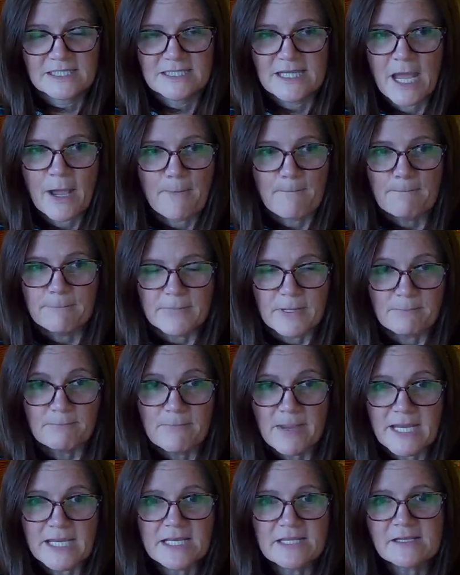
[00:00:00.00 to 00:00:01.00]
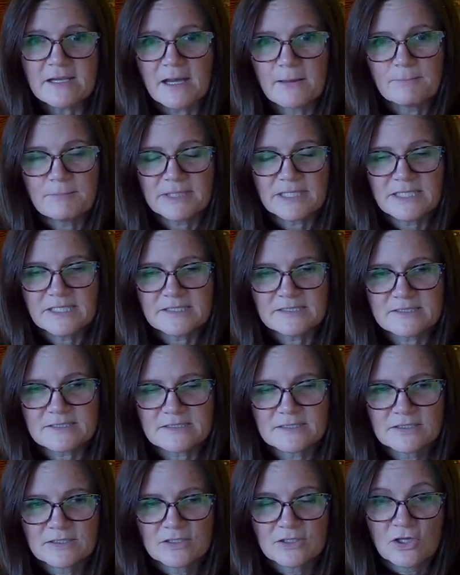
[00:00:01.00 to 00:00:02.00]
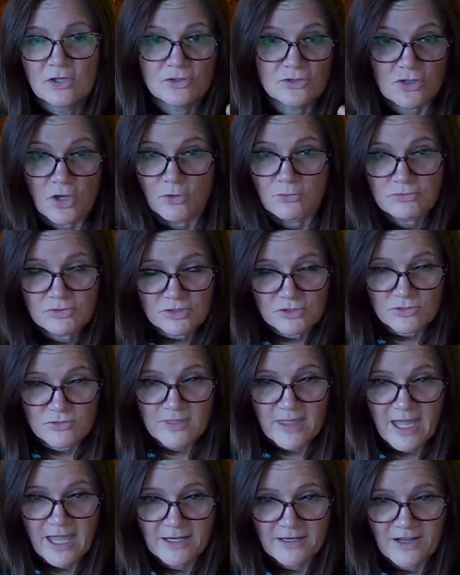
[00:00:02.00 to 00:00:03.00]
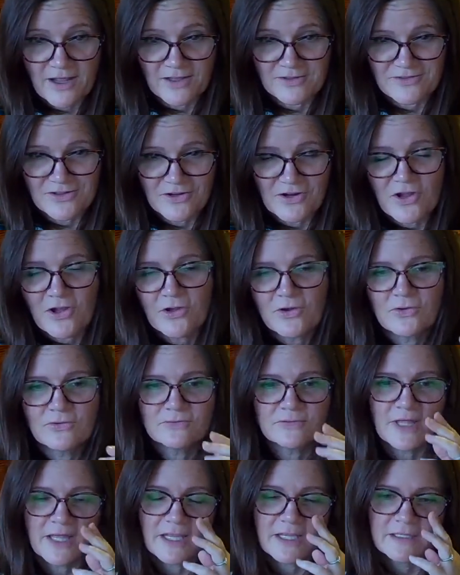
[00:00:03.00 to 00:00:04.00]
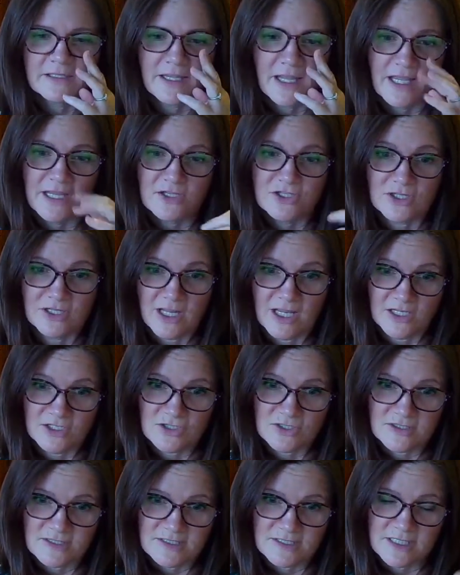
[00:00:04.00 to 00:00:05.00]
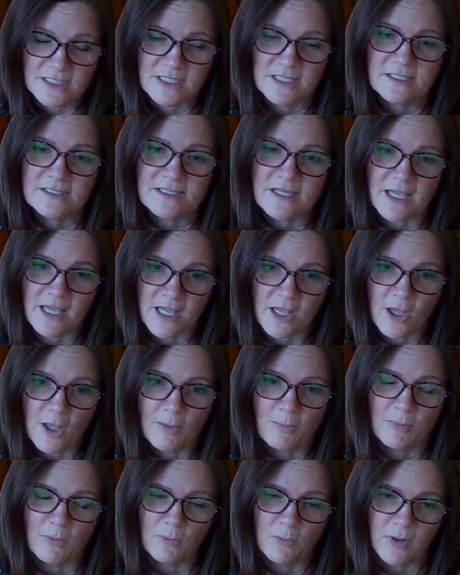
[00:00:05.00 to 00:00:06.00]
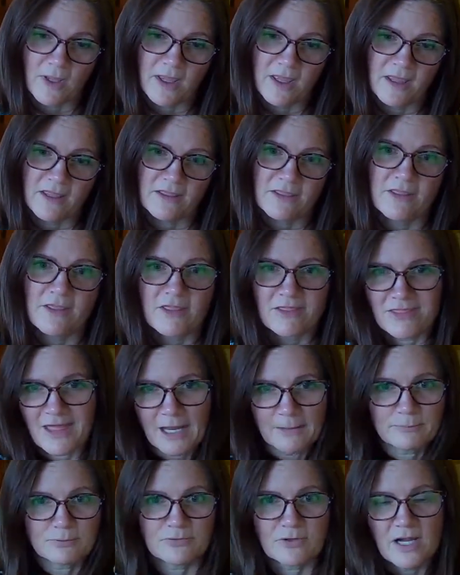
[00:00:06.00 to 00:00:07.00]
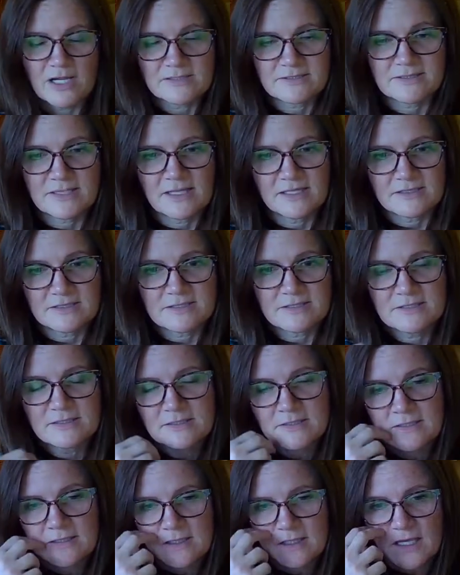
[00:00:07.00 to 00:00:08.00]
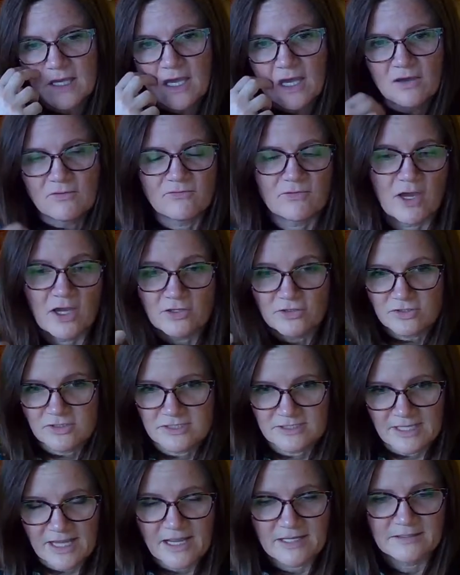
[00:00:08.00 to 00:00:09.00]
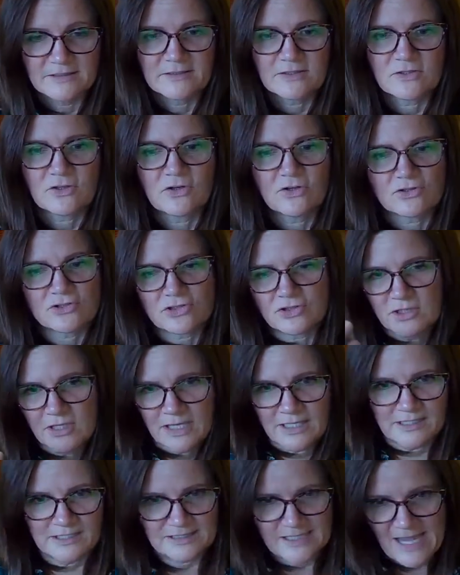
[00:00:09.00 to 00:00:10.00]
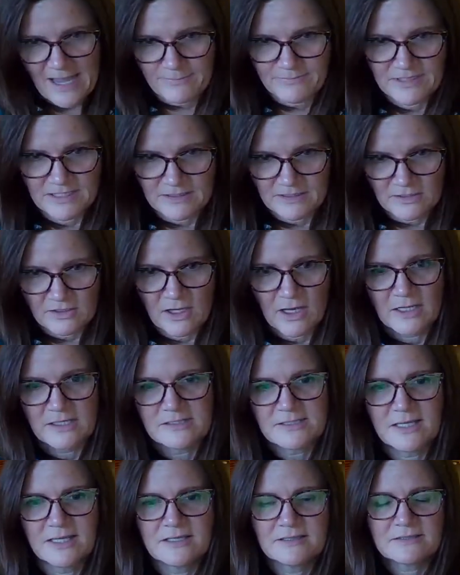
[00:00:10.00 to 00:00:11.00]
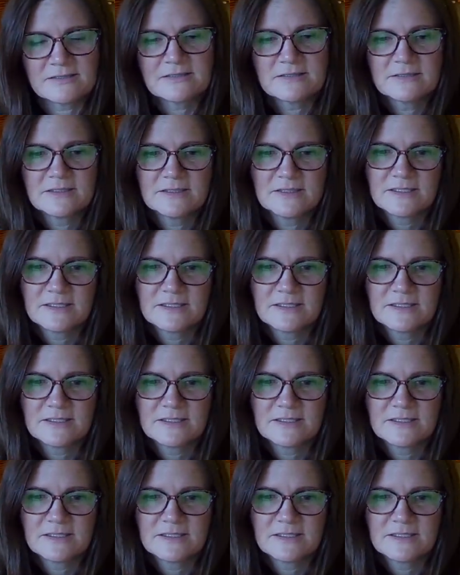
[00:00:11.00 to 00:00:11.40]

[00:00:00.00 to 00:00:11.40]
Now, many companies don't do that on their own. They engage an agency to help with that process of understanding the culture and adapting the content.